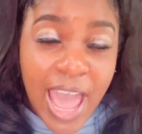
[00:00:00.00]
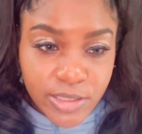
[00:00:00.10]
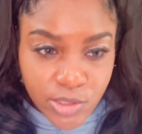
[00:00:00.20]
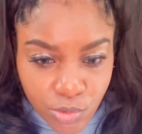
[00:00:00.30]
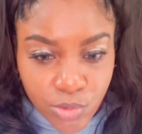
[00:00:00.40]
I
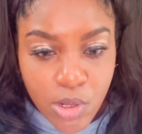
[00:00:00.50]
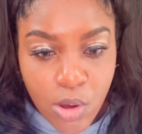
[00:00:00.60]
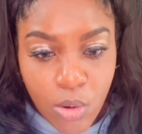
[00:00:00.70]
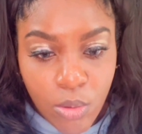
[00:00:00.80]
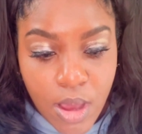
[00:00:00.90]
do
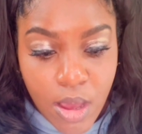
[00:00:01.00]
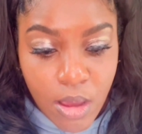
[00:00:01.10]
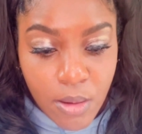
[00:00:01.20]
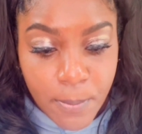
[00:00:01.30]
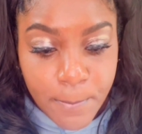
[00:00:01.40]
know
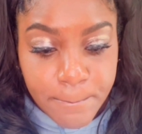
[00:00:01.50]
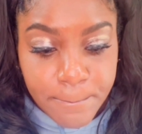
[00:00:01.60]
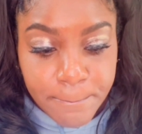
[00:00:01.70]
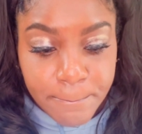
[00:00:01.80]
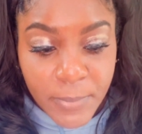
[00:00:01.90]

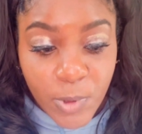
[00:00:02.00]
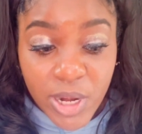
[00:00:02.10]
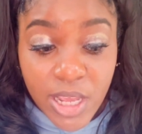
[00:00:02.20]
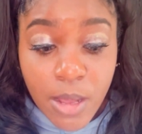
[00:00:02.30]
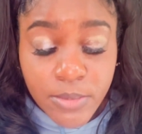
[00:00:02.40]
when
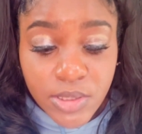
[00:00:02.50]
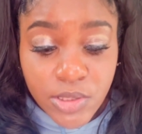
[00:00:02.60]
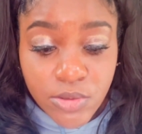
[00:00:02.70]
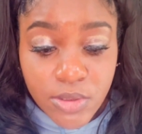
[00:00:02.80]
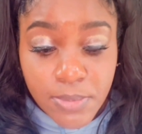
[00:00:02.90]
it comes
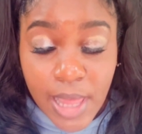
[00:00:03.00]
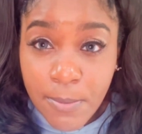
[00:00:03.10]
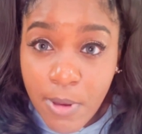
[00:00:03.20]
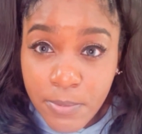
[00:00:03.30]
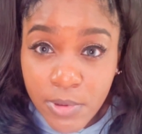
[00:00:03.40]
to the Black
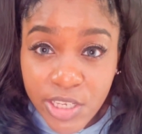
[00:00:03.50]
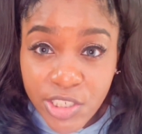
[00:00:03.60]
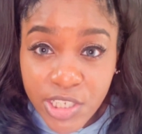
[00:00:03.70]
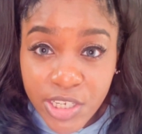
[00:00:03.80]
population